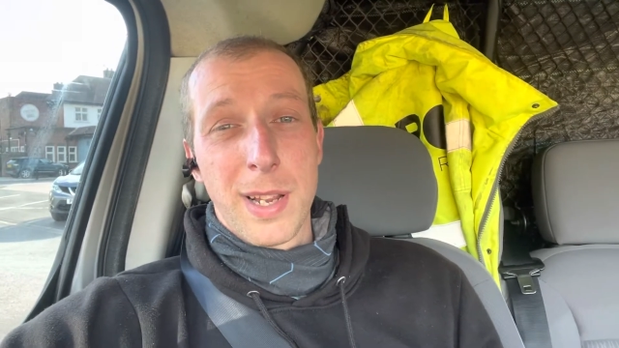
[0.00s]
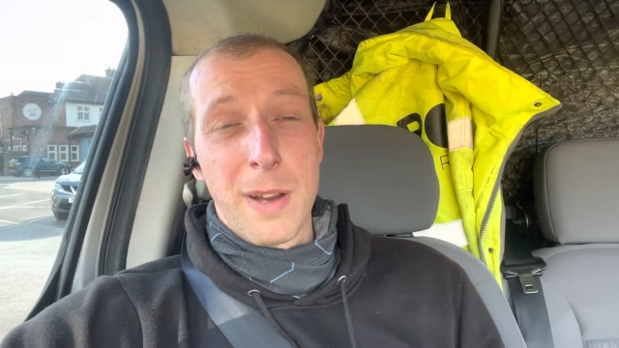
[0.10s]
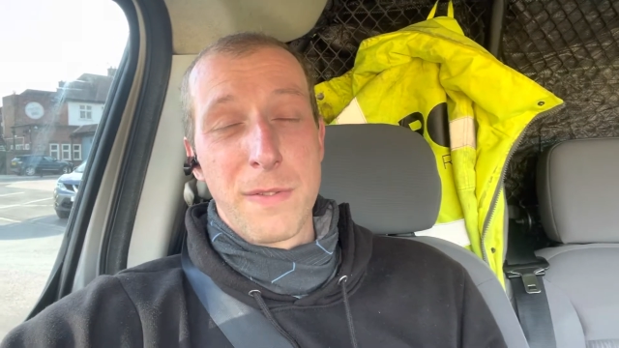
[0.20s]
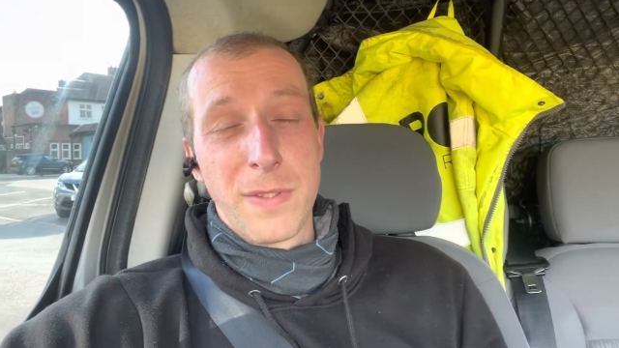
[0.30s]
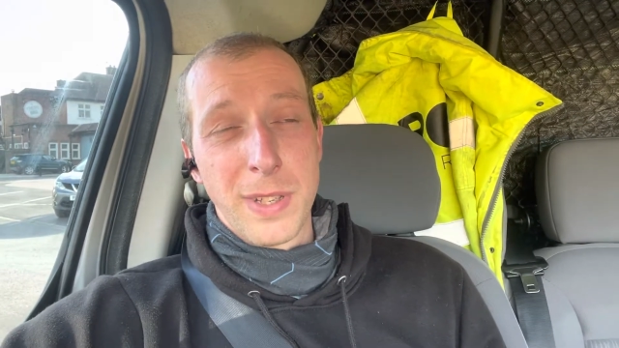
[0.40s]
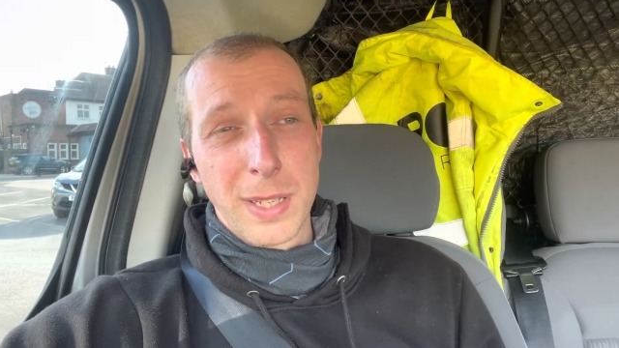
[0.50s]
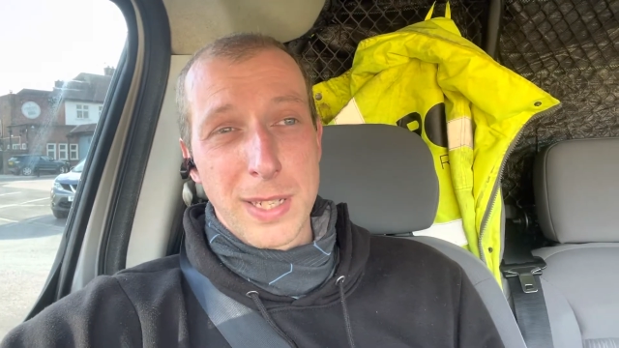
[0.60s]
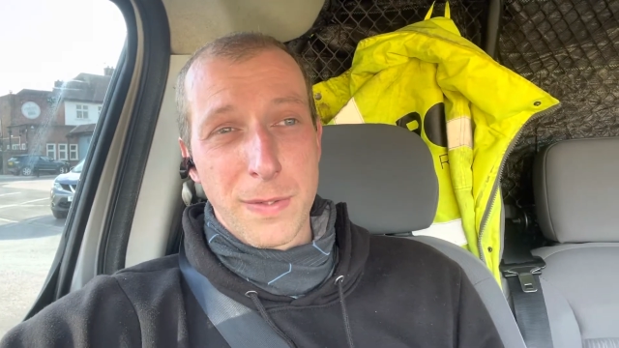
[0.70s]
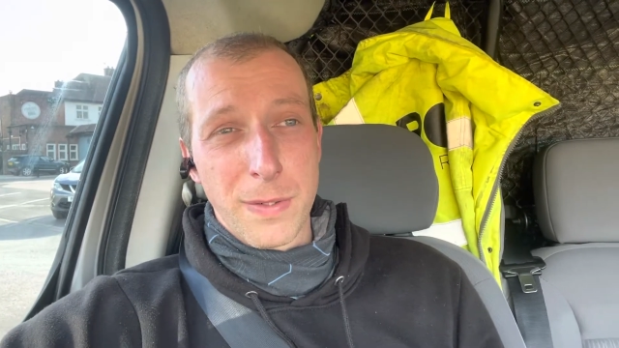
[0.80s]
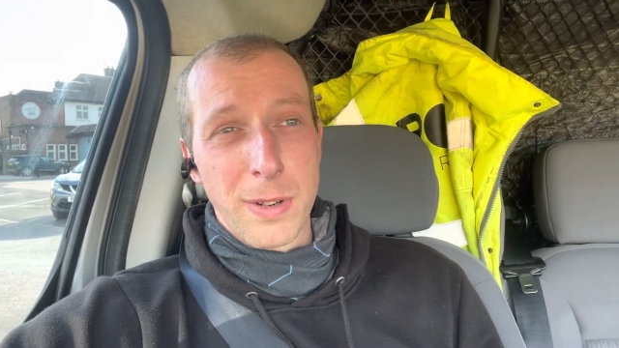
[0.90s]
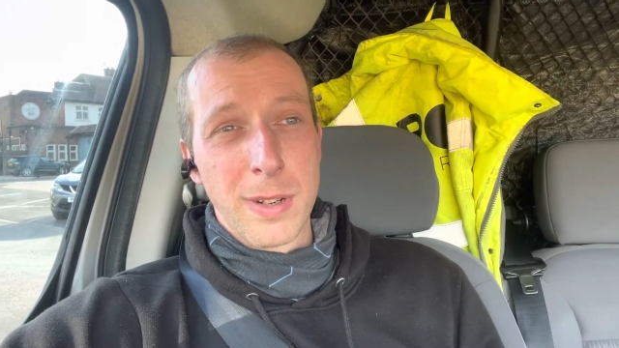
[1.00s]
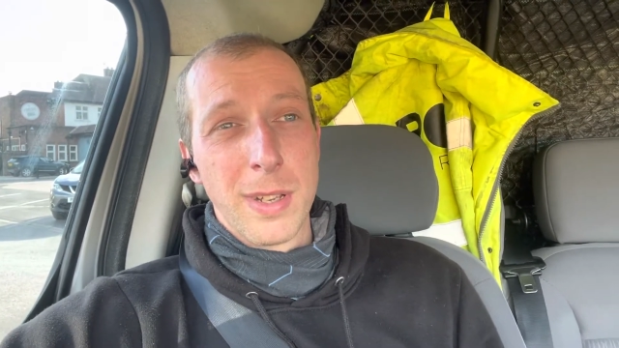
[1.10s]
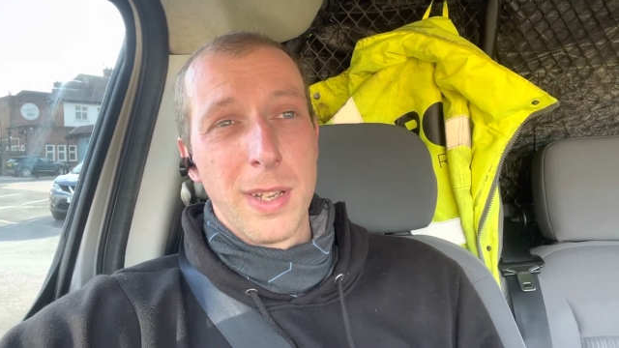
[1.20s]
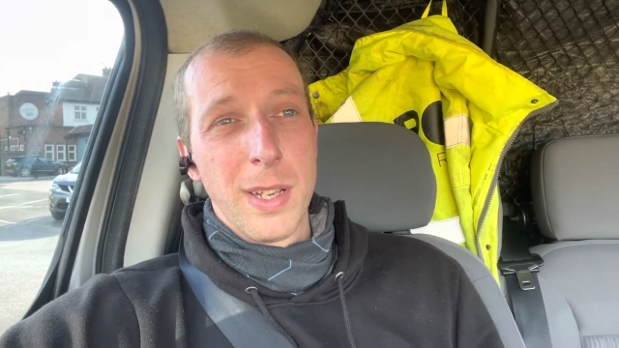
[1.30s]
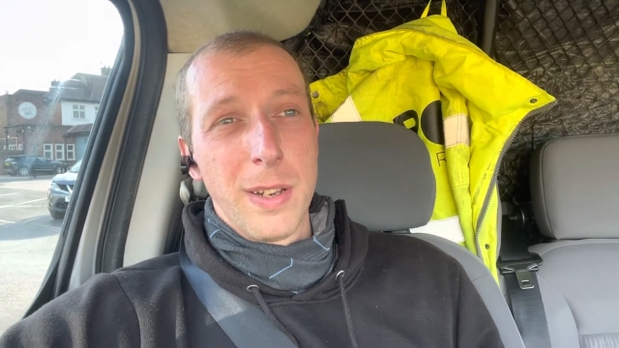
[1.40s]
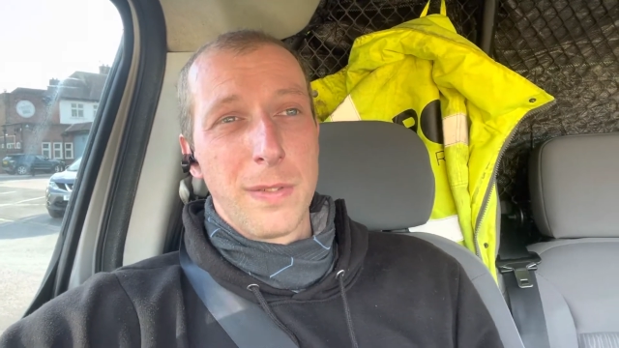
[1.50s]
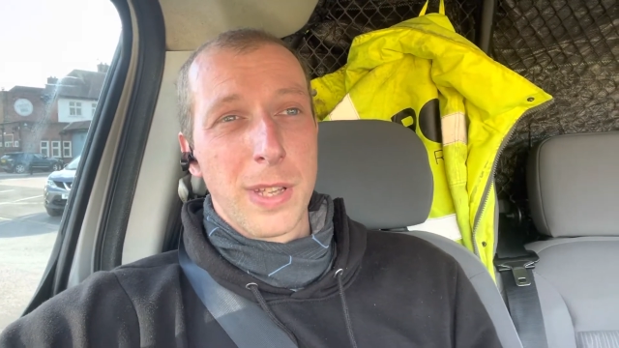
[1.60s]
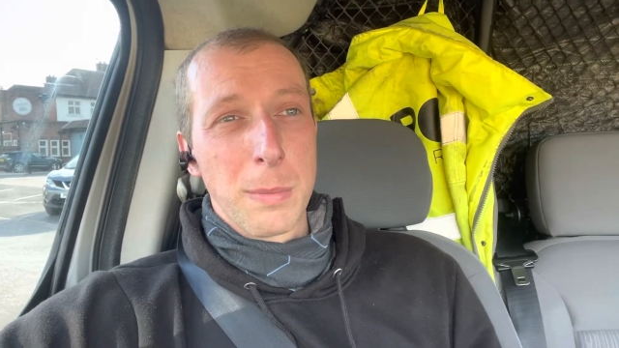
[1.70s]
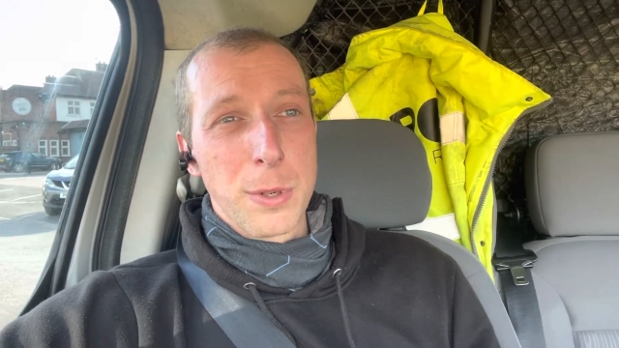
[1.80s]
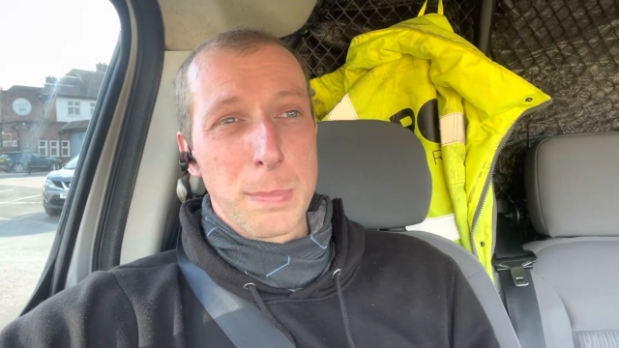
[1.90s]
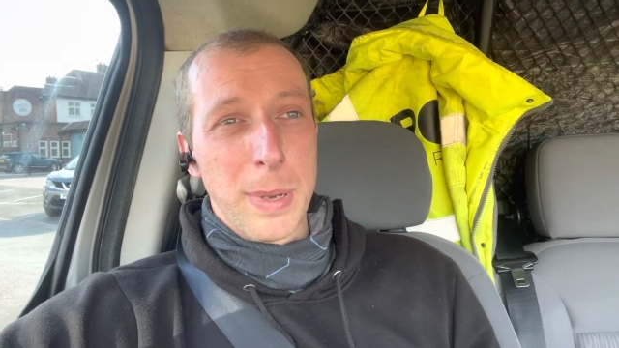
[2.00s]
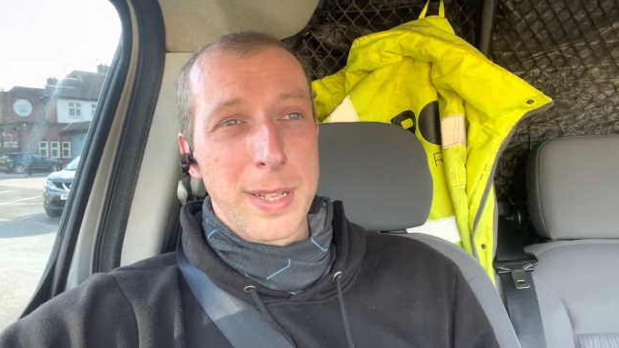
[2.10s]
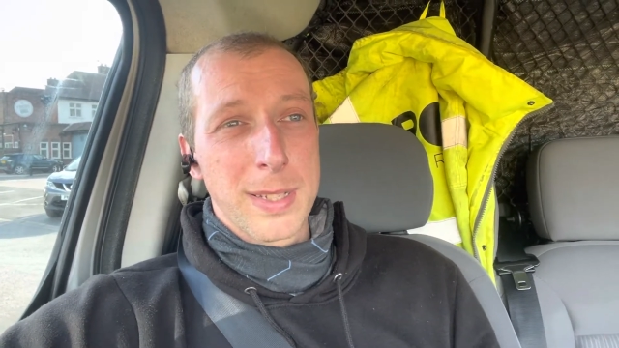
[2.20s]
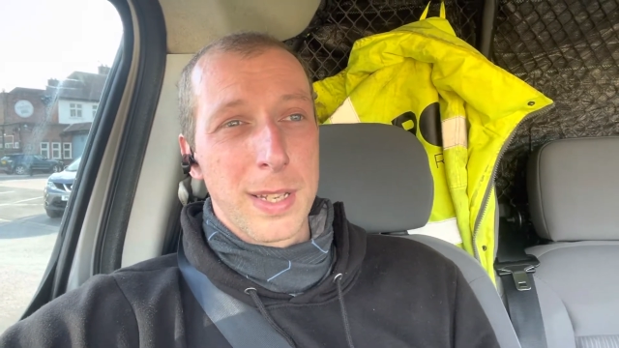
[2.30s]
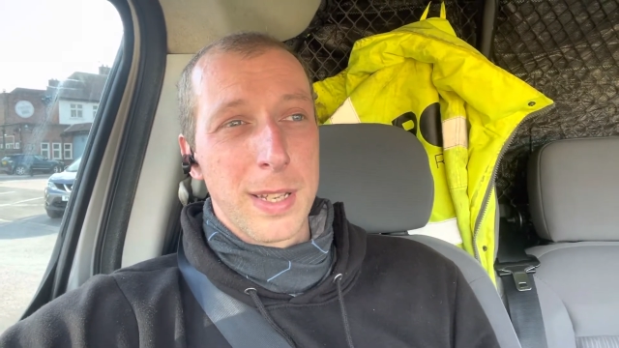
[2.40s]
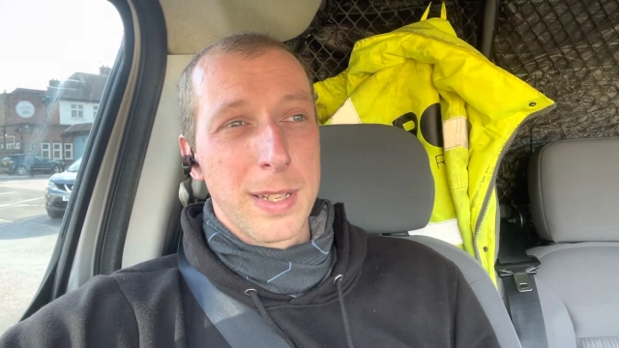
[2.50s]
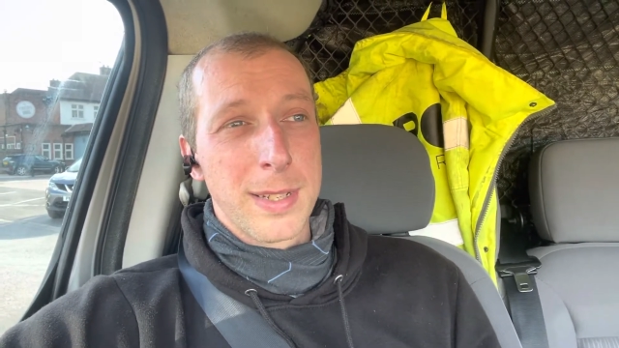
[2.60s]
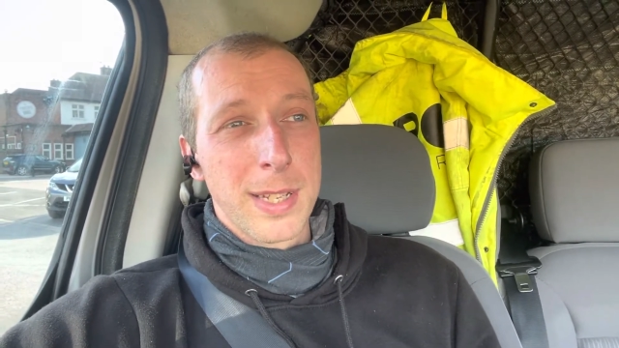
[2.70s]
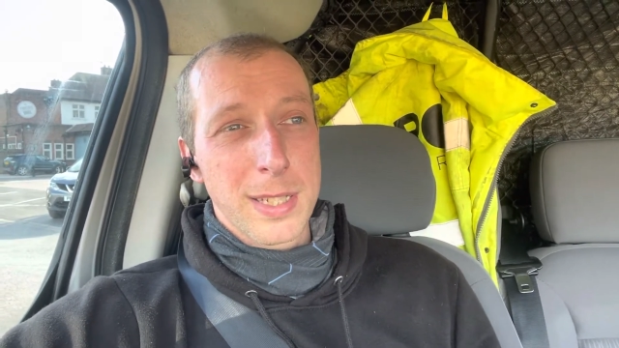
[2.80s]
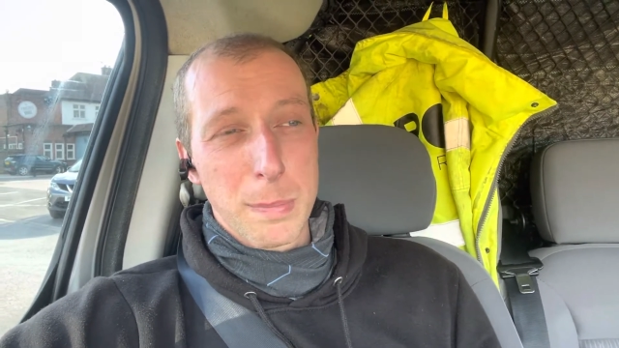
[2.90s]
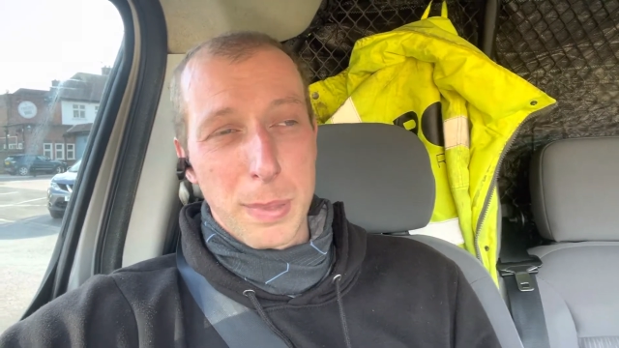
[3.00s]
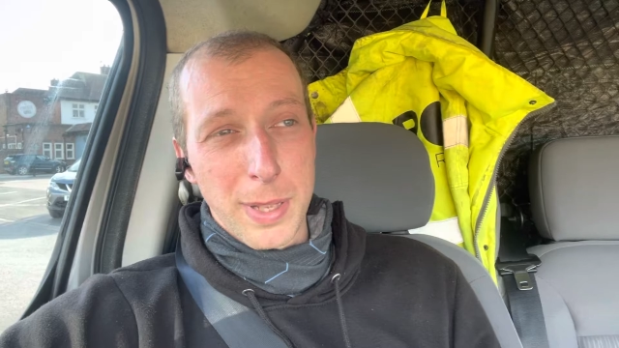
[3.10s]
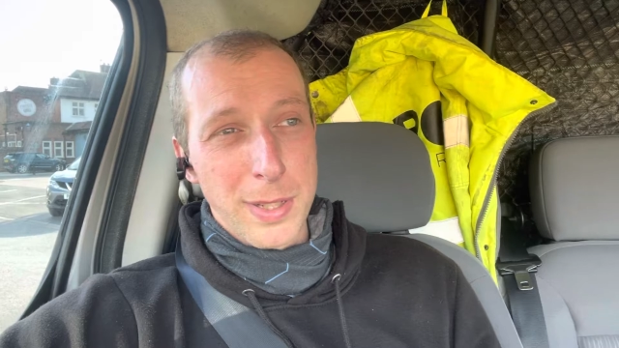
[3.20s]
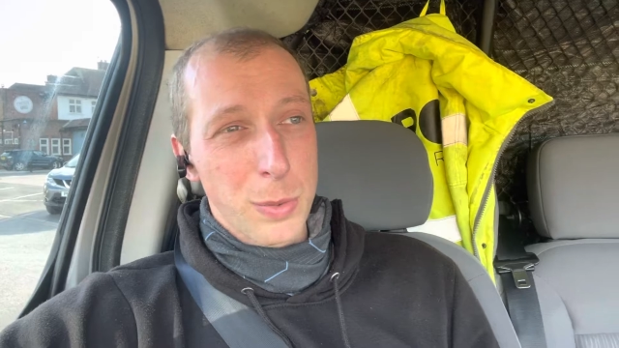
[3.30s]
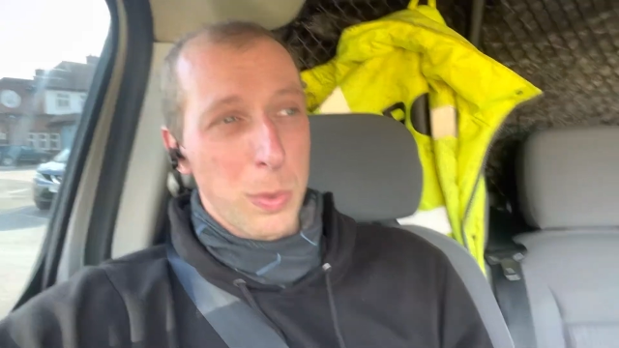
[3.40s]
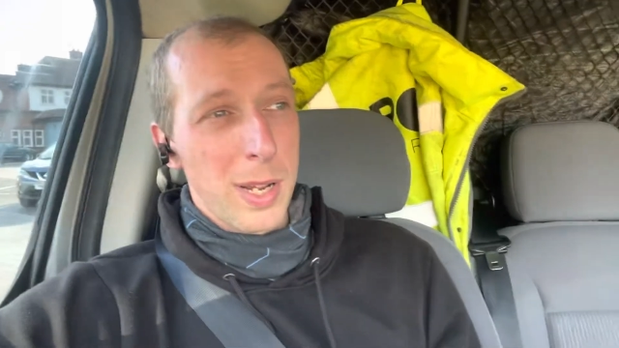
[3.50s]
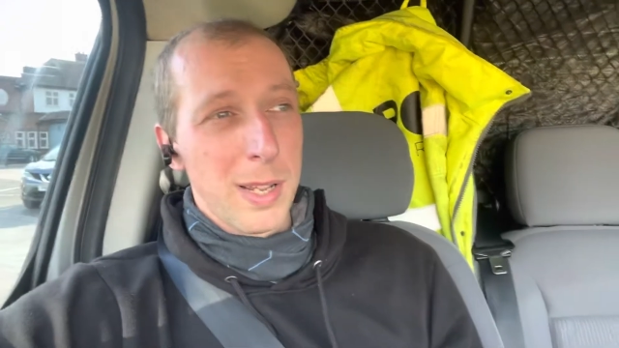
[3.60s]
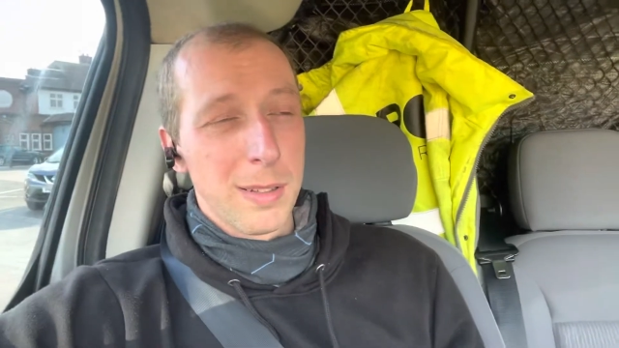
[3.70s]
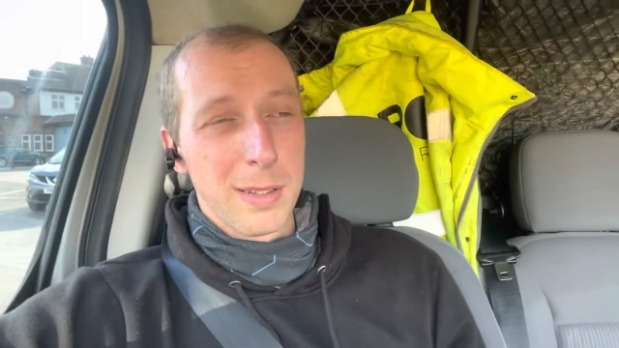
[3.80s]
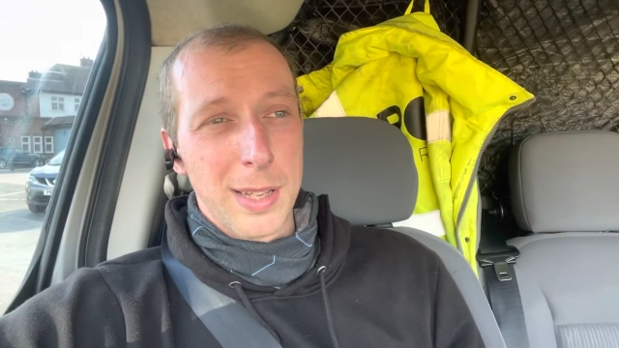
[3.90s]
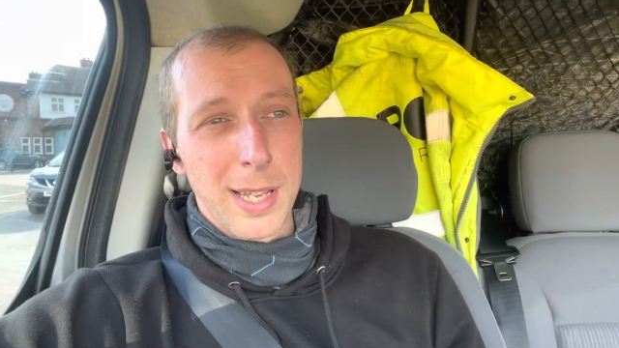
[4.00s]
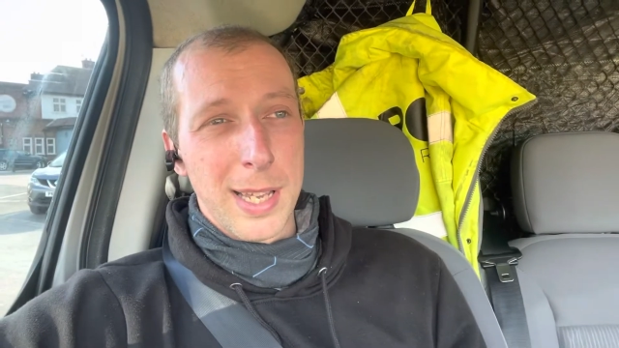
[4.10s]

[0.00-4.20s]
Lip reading: I'm feeling different, feeling much better. Discipline as well.